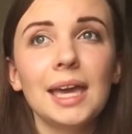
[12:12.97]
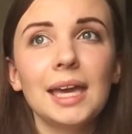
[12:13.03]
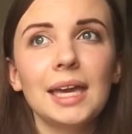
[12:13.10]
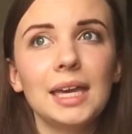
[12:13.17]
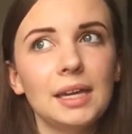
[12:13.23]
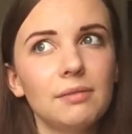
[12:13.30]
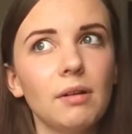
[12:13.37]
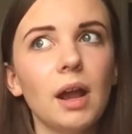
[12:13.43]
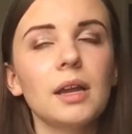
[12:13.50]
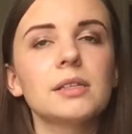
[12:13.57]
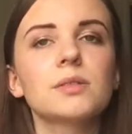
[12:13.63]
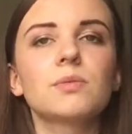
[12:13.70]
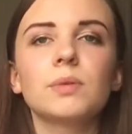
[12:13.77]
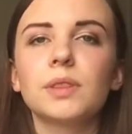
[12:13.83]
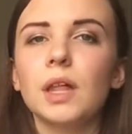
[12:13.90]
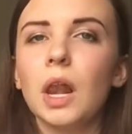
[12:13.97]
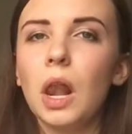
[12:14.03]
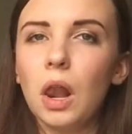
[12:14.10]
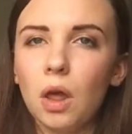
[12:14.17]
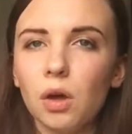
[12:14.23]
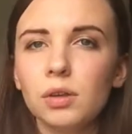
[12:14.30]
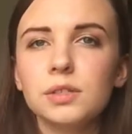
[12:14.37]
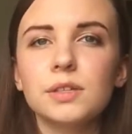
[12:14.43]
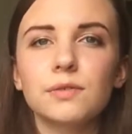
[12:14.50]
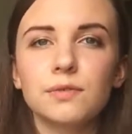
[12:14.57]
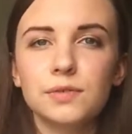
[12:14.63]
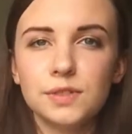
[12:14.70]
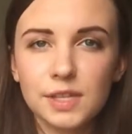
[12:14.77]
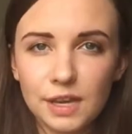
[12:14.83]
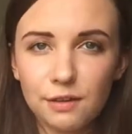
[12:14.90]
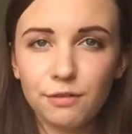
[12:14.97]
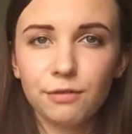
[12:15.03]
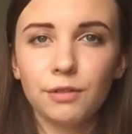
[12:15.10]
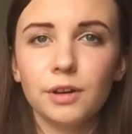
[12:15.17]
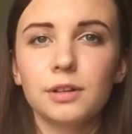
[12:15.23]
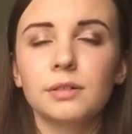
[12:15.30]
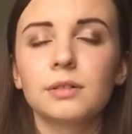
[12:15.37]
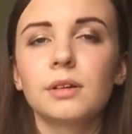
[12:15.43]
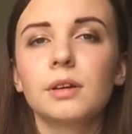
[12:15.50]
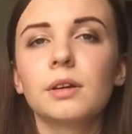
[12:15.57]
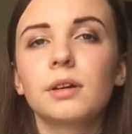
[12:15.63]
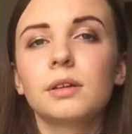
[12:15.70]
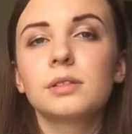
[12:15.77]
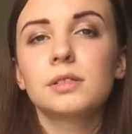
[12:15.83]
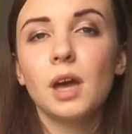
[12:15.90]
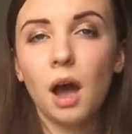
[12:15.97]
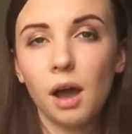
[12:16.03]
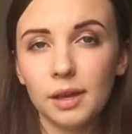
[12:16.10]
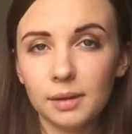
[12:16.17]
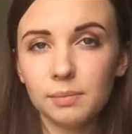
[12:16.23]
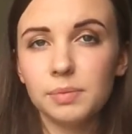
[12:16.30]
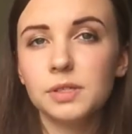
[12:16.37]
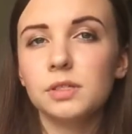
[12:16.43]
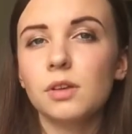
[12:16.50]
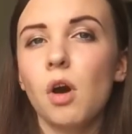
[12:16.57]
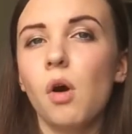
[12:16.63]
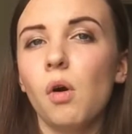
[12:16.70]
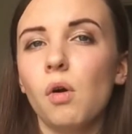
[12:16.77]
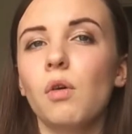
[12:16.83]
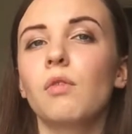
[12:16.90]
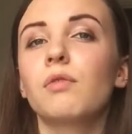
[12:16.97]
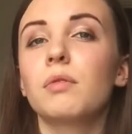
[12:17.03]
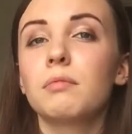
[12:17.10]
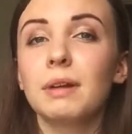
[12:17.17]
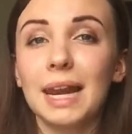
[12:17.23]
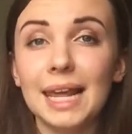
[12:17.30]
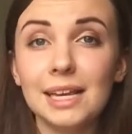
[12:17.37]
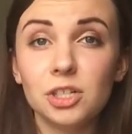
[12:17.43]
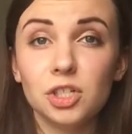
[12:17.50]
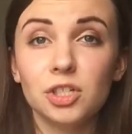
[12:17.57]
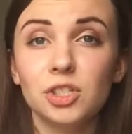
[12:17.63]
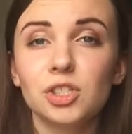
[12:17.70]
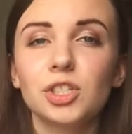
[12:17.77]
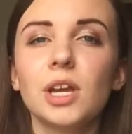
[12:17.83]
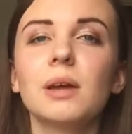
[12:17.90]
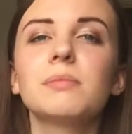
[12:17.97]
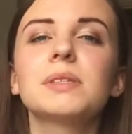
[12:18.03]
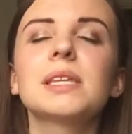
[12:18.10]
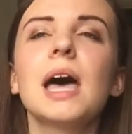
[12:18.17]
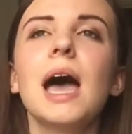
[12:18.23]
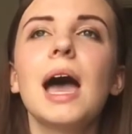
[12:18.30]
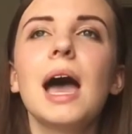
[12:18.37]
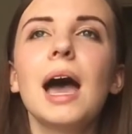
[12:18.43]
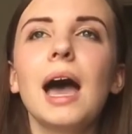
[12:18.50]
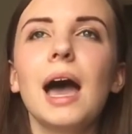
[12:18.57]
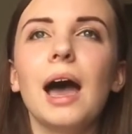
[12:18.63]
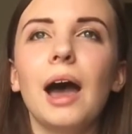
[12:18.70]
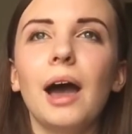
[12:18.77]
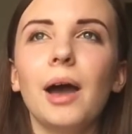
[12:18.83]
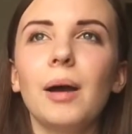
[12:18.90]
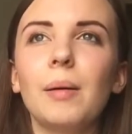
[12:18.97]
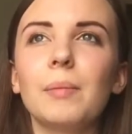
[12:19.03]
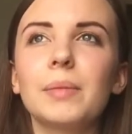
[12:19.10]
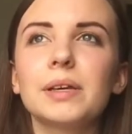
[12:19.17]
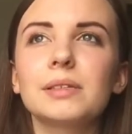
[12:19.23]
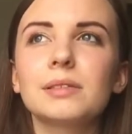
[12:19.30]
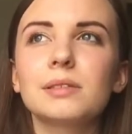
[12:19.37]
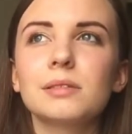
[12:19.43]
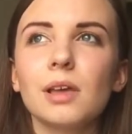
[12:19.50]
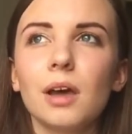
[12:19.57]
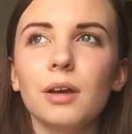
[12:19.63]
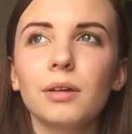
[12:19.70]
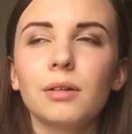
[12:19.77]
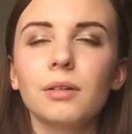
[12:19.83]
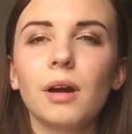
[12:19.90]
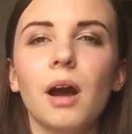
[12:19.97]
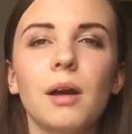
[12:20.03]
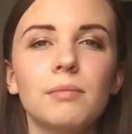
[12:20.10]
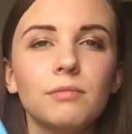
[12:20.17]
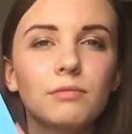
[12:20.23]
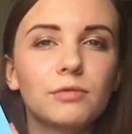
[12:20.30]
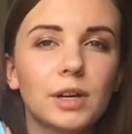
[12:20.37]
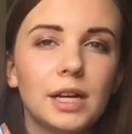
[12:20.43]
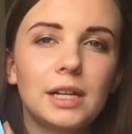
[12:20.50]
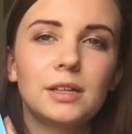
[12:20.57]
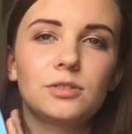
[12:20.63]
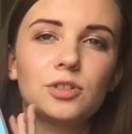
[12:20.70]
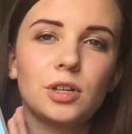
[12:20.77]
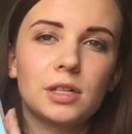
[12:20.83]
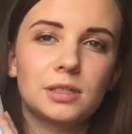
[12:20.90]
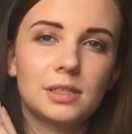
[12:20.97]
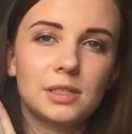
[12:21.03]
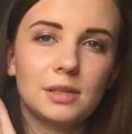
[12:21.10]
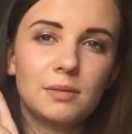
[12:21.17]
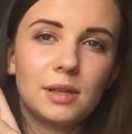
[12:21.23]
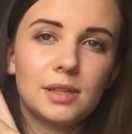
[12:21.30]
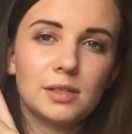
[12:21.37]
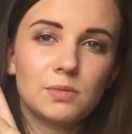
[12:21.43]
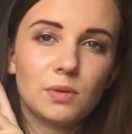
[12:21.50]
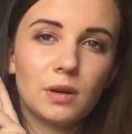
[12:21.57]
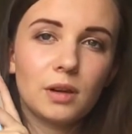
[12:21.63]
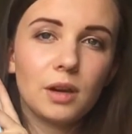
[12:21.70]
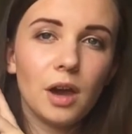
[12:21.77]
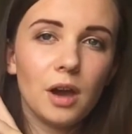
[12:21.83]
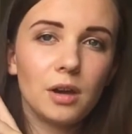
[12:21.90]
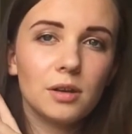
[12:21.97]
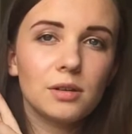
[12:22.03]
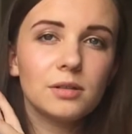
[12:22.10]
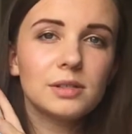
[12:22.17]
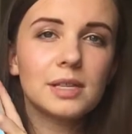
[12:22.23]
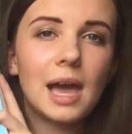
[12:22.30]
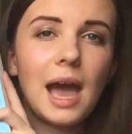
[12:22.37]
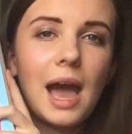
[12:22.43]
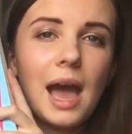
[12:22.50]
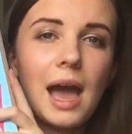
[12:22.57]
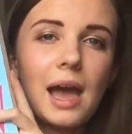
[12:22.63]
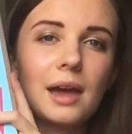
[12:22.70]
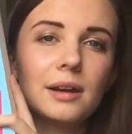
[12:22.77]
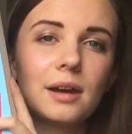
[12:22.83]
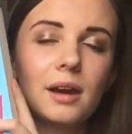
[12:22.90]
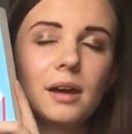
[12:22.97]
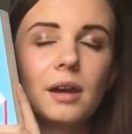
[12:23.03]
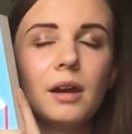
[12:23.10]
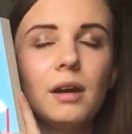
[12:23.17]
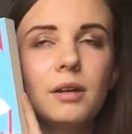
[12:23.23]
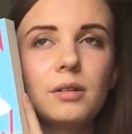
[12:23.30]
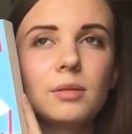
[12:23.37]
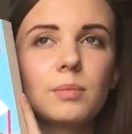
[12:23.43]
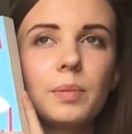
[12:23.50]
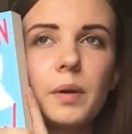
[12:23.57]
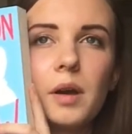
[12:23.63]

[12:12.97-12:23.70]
he writes with a lot of different types of relationships. So I'm really intrigued to see where this one goes, and I hope